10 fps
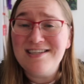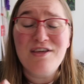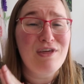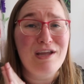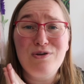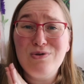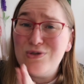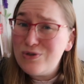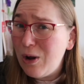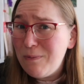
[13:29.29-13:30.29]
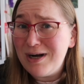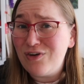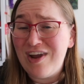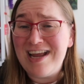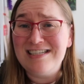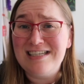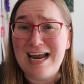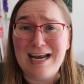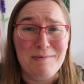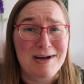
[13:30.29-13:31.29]
Thank you so much for
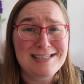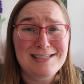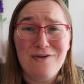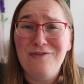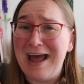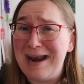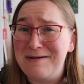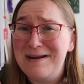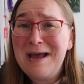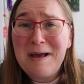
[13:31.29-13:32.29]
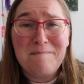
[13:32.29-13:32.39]
entertaining myself and